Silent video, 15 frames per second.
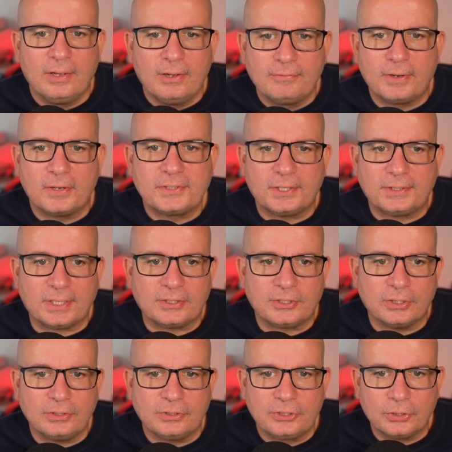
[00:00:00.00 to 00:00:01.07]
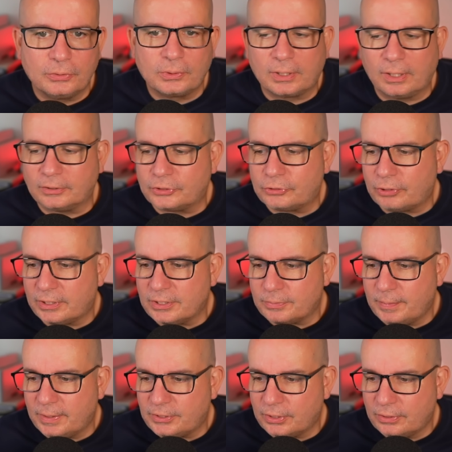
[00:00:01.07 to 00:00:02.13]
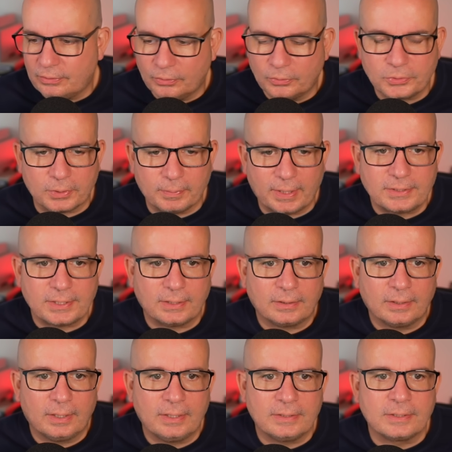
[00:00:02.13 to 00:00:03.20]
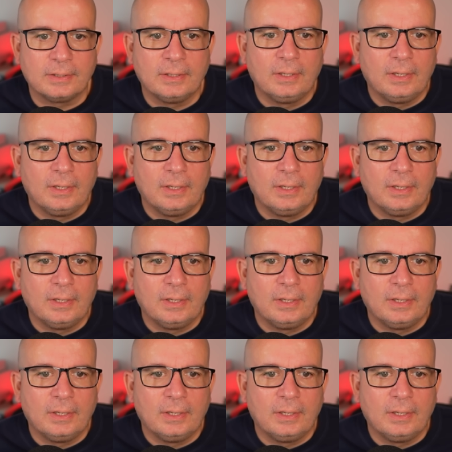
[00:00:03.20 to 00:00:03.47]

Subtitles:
First edition, dual clutch transmission, automatic that is,